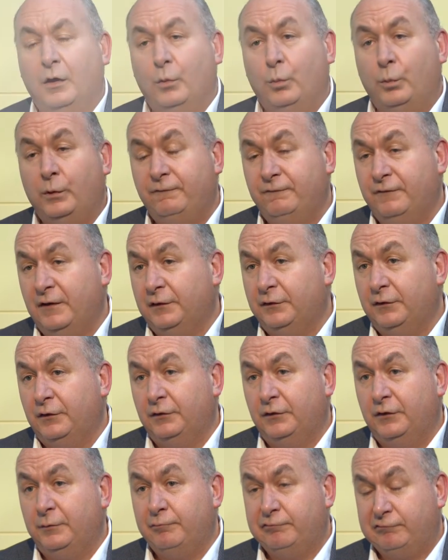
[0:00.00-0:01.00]
We found
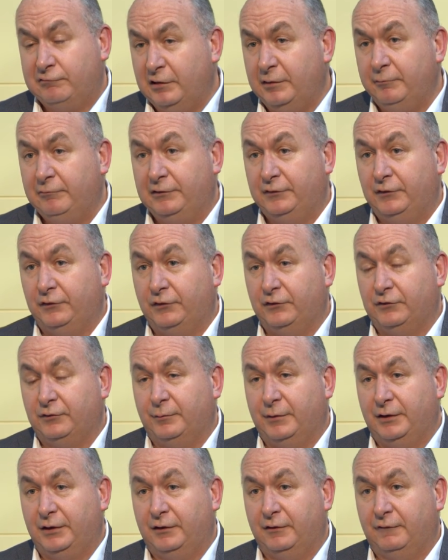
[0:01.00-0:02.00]
that the primary decision
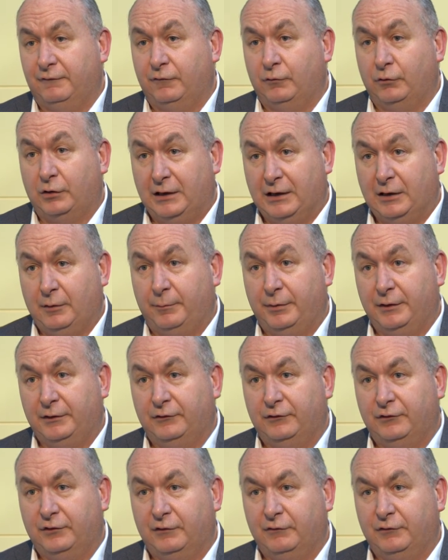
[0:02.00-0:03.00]
maker for
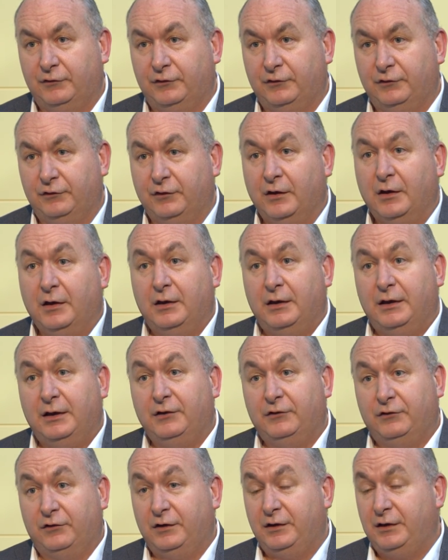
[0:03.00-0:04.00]
cloud-based services
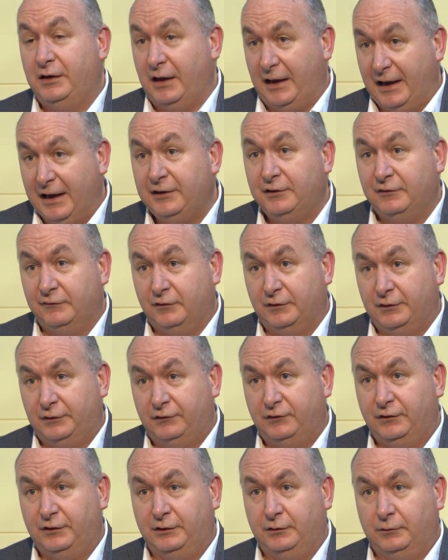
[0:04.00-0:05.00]
is the head of
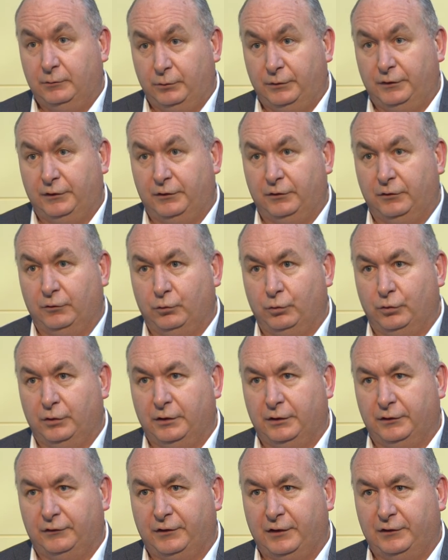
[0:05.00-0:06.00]
IT within an
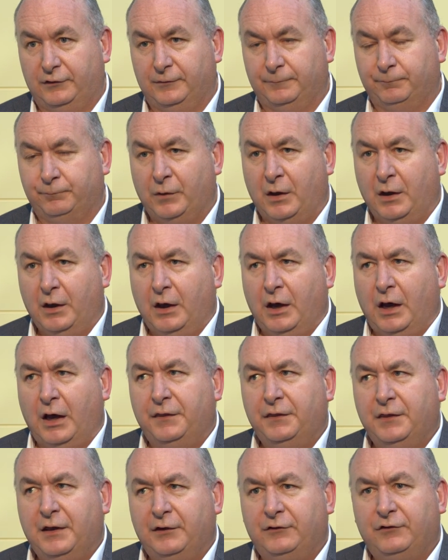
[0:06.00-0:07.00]
organisation,
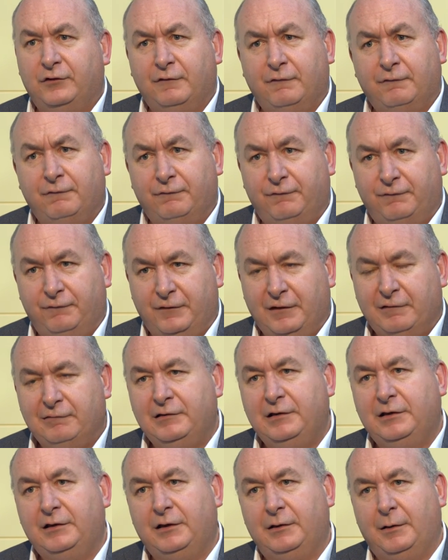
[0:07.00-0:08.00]
and that's a
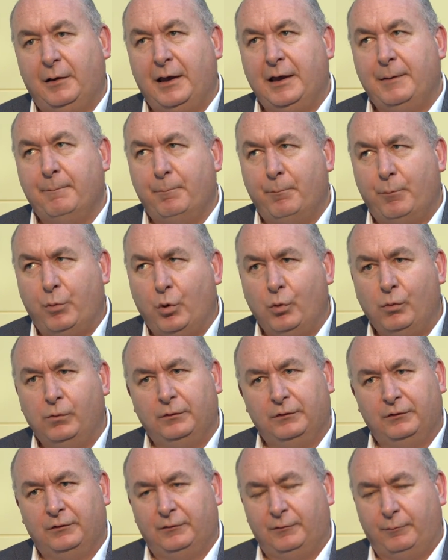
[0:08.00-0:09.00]
very
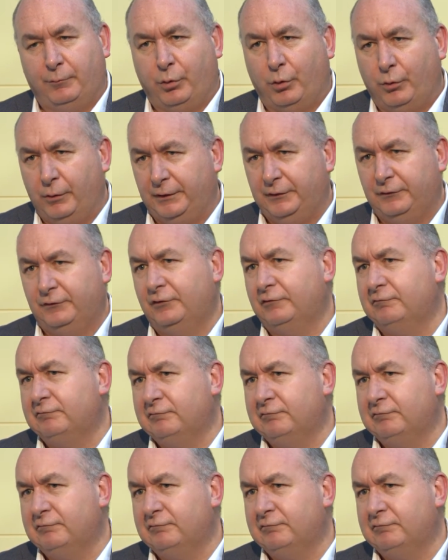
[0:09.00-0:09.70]
important point to